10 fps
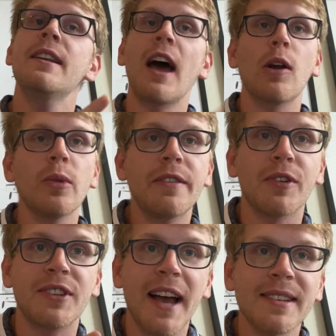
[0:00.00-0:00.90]
not only
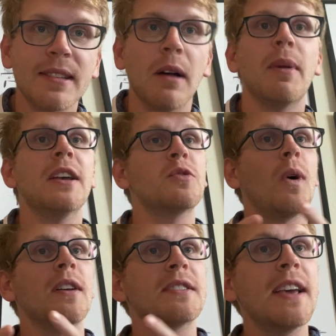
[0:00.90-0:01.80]
for Tesla, but as
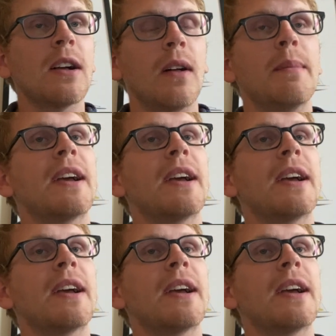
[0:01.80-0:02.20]
well as NIKOLA,